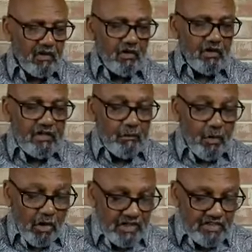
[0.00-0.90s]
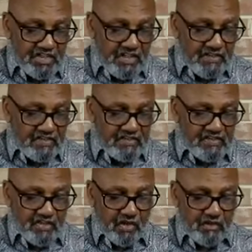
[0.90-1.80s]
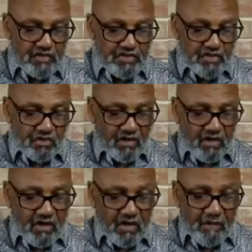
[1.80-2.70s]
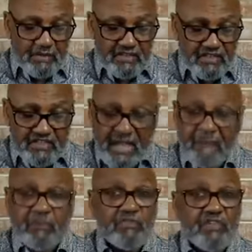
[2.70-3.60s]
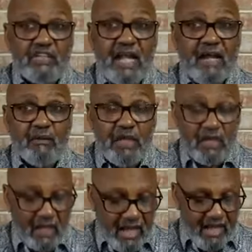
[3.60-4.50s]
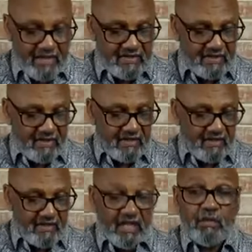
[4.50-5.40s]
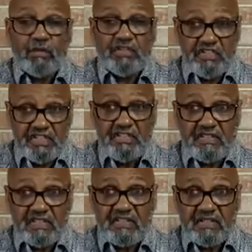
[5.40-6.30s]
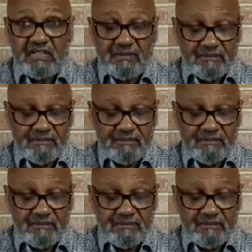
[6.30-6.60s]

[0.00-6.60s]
Early in the morning, Jesus stood on the shore, but the disciples did not realize that it was Jesus.